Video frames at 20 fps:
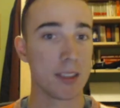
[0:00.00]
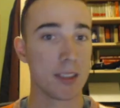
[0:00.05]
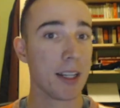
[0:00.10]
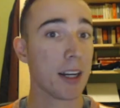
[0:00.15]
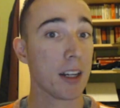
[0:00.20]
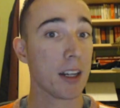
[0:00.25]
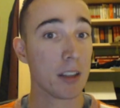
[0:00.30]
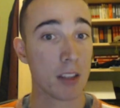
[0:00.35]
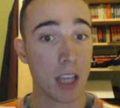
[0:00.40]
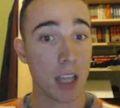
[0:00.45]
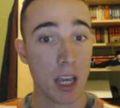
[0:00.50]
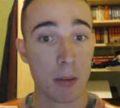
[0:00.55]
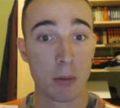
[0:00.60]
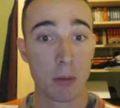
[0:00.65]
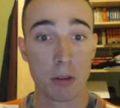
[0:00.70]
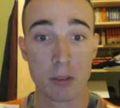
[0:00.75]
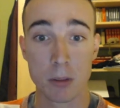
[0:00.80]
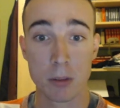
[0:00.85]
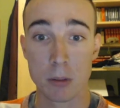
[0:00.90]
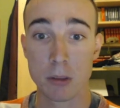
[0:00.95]
second game
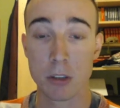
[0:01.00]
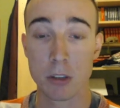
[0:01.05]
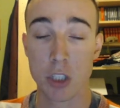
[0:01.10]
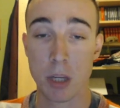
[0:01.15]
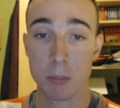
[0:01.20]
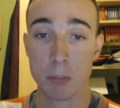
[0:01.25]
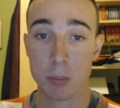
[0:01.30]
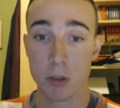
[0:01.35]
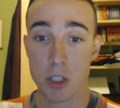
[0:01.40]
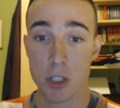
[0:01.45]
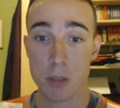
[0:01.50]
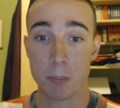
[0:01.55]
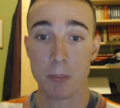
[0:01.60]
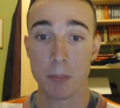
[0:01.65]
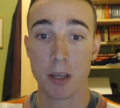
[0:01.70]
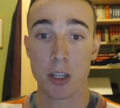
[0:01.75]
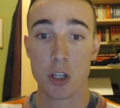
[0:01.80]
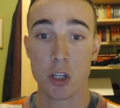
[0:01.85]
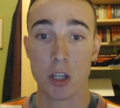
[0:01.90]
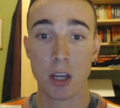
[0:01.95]
of the World Championship
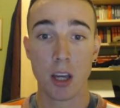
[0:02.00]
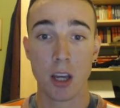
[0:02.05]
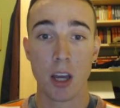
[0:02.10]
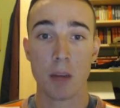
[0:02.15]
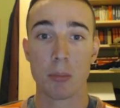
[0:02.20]
match